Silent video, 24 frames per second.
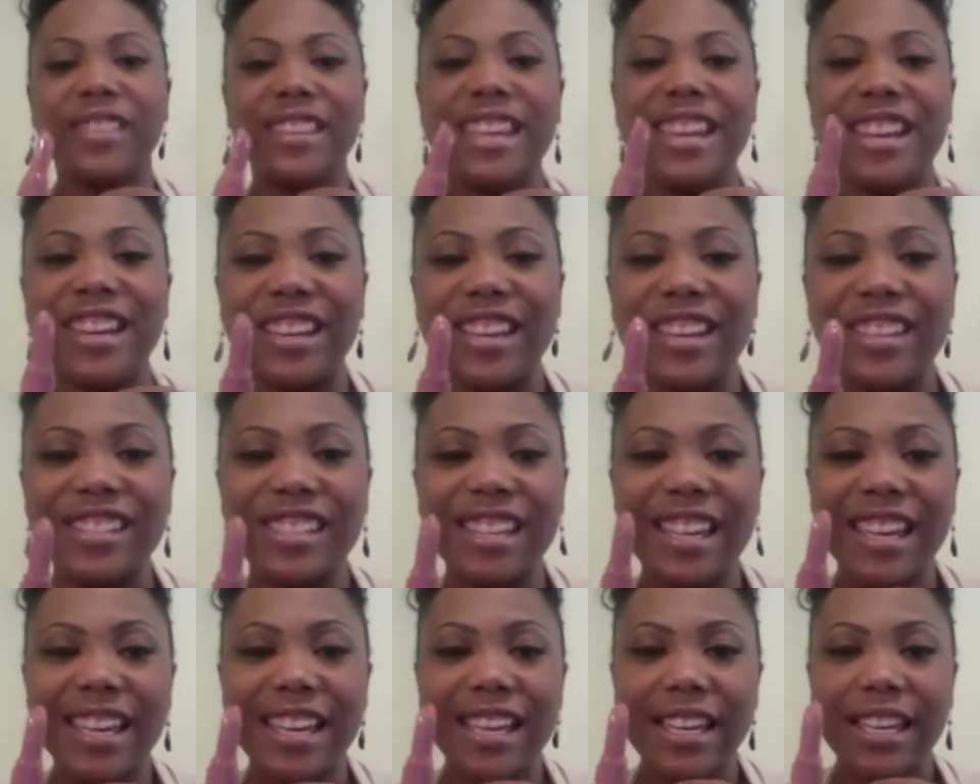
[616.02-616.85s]
There it goes.
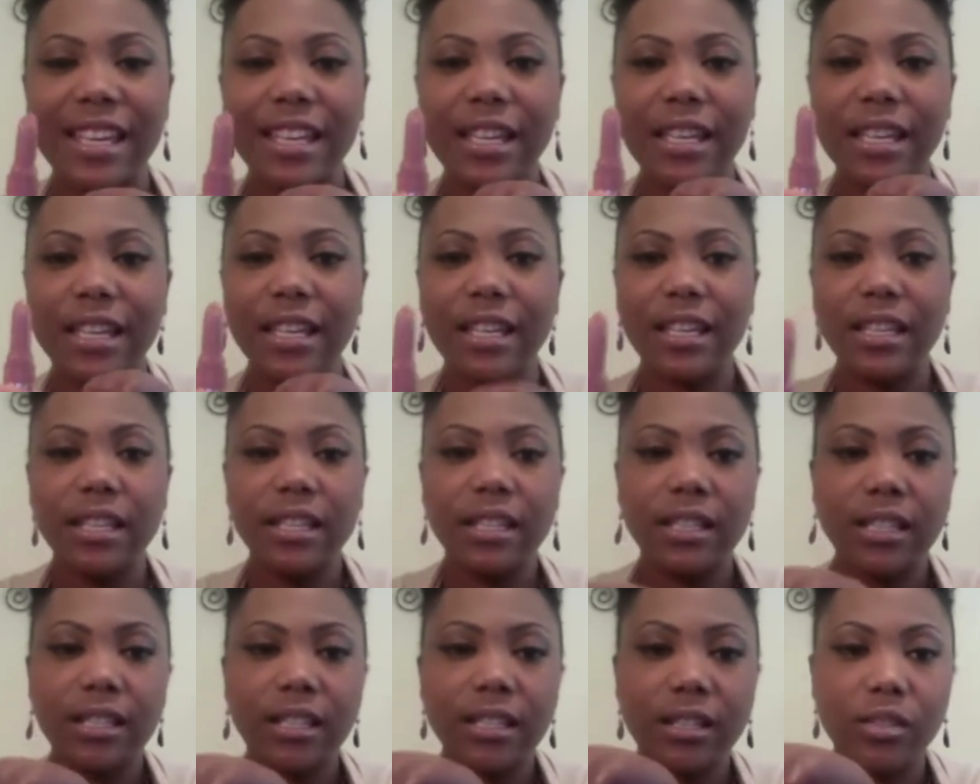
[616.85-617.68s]

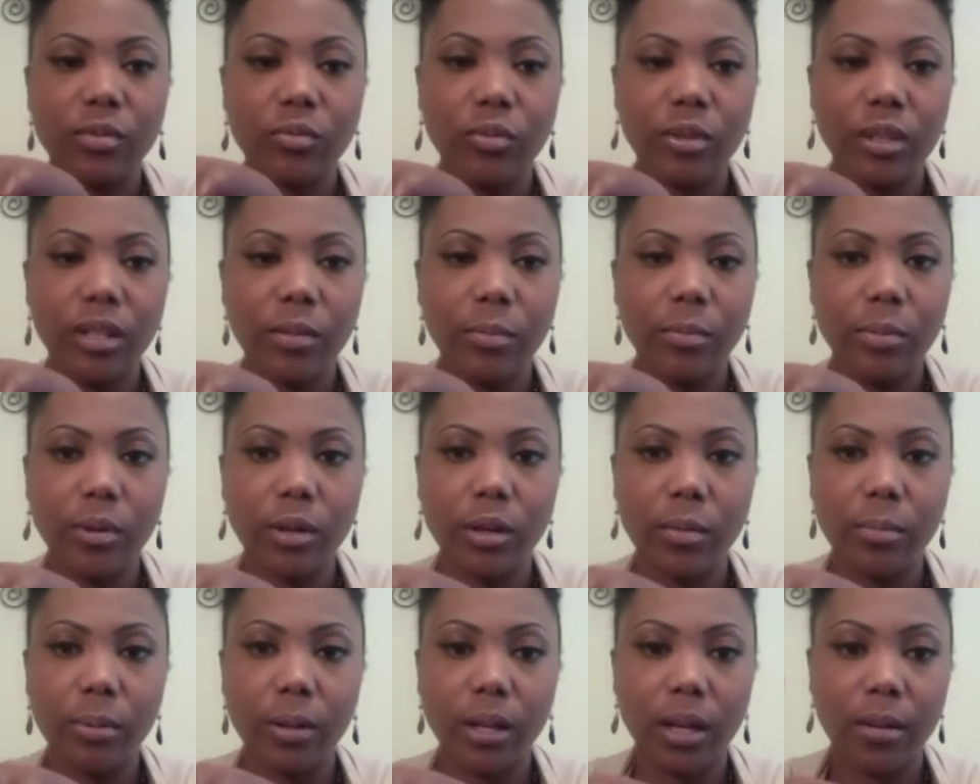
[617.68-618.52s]
It's really
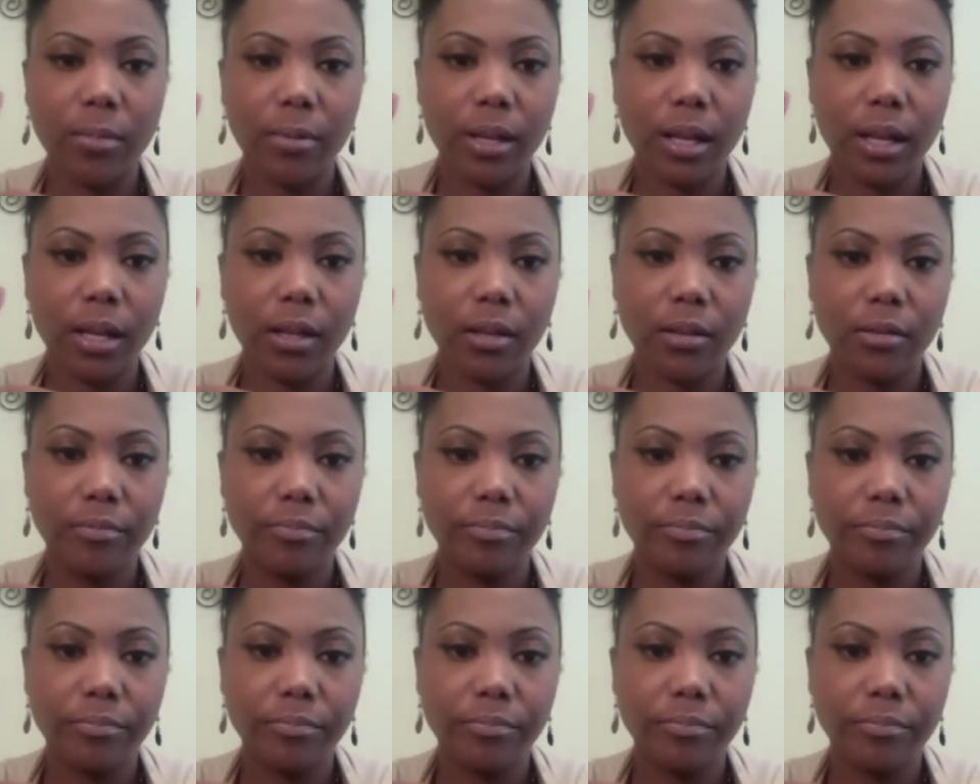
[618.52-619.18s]
pretty plum color.